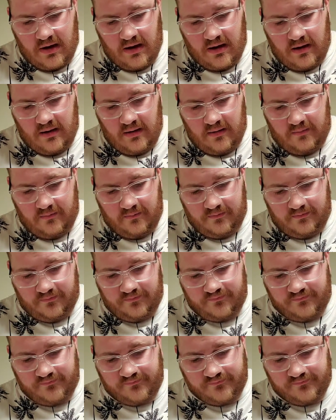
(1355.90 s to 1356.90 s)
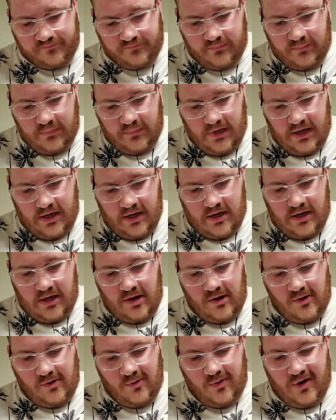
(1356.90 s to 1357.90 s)

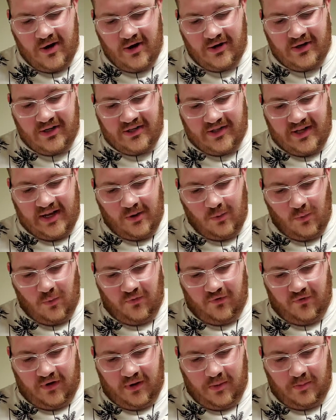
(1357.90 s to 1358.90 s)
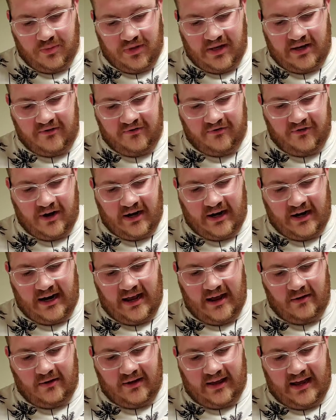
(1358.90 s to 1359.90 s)
You know, we were just like complete
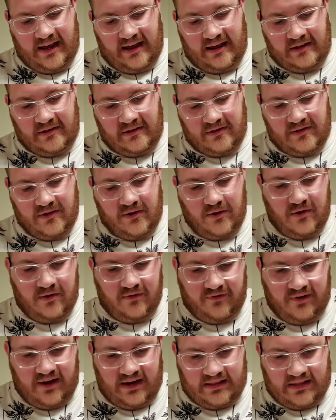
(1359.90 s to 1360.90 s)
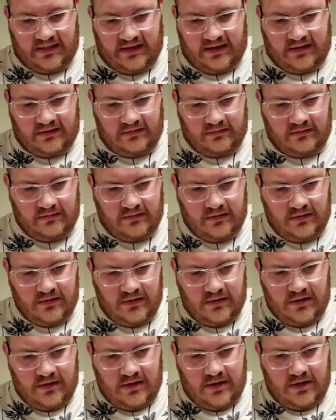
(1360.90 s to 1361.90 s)
fucking outcasts due to the fact that,
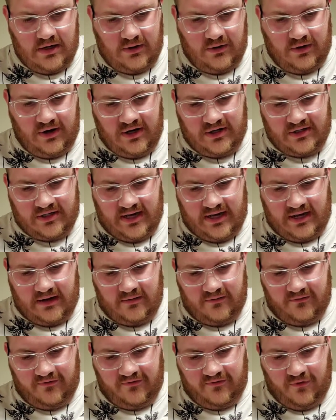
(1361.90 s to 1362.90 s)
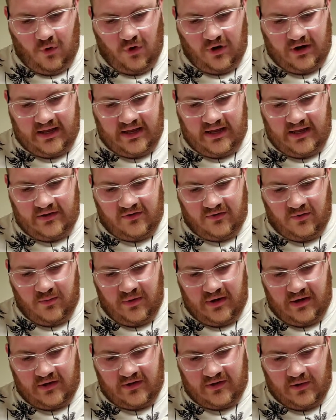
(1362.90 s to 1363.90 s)
you know, here's like 4 kids
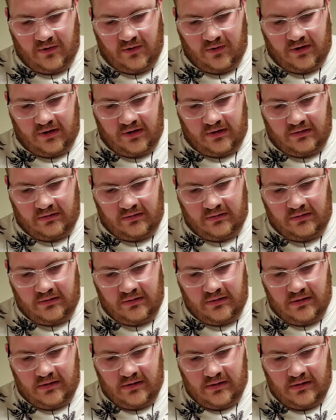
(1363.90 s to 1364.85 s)
from Minnesota